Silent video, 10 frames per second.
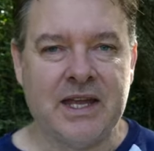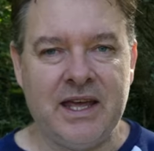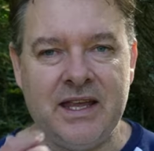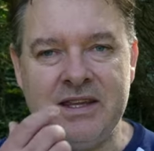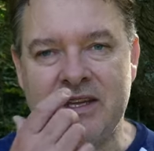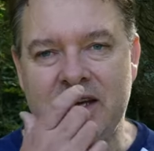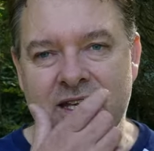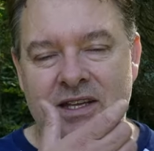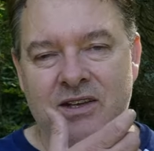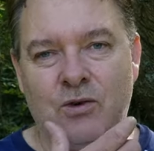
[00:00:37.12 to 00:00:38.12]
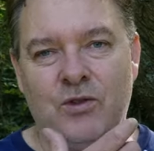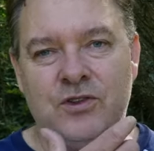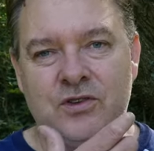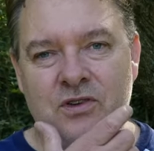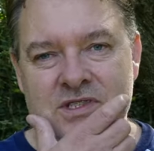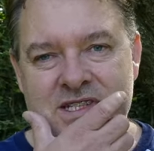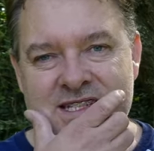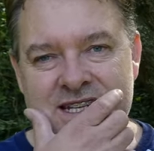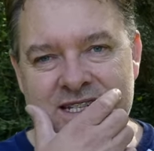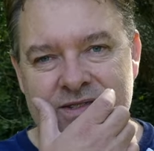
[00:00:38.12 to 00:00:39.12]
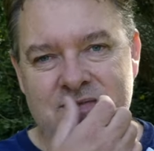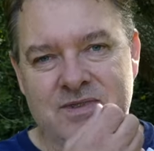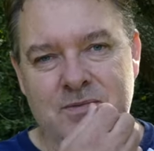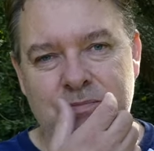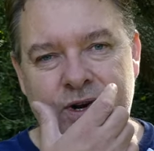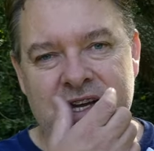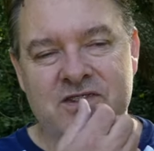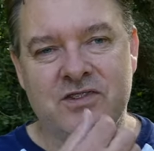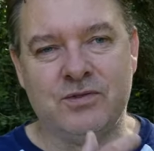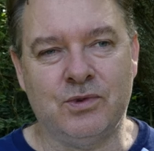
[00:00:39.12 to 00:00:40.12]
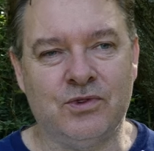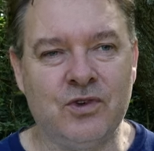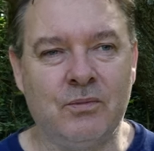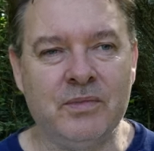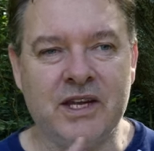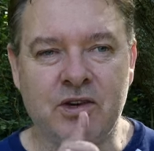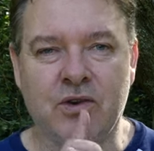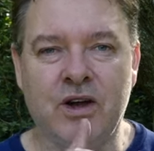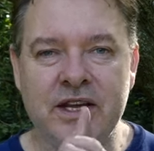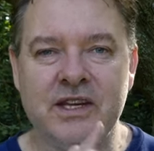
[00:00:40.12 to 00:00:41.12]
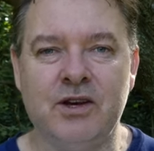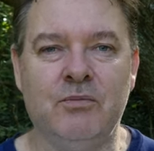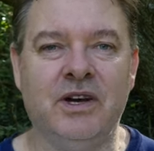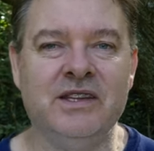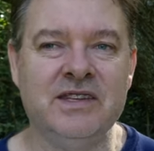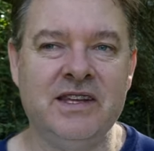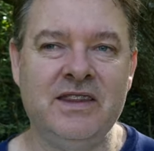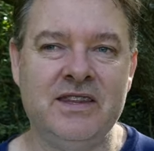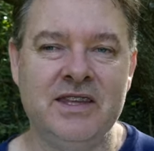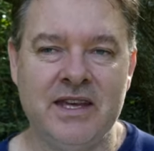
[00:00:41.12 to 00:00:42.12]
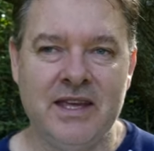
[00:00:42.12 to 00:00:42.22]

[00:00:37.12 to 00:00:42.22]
and the orthodontist says the braces will stop me grinding on my teeth